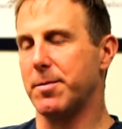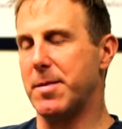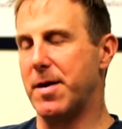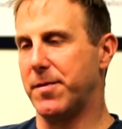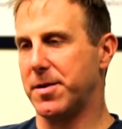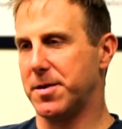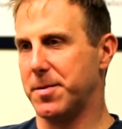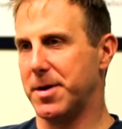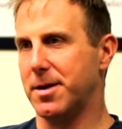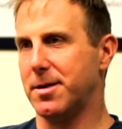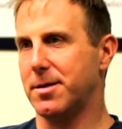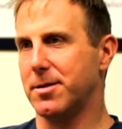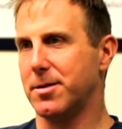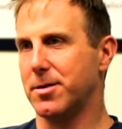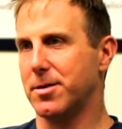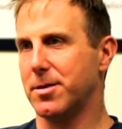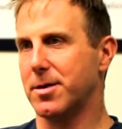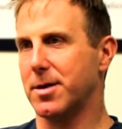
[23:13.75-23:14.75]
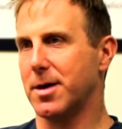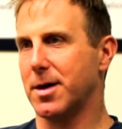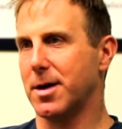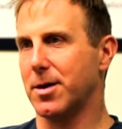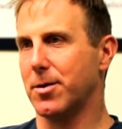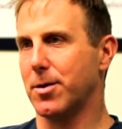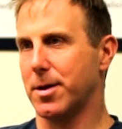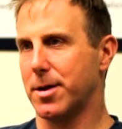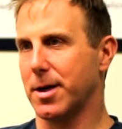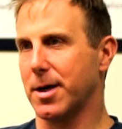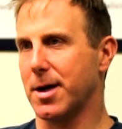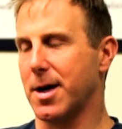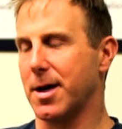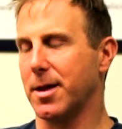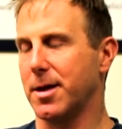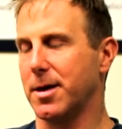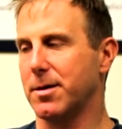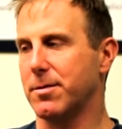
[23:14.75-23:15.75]
Memphis Meat, uh, who I think
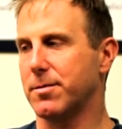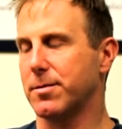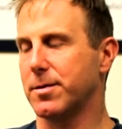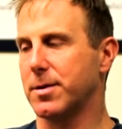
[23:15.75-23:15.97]
highly of.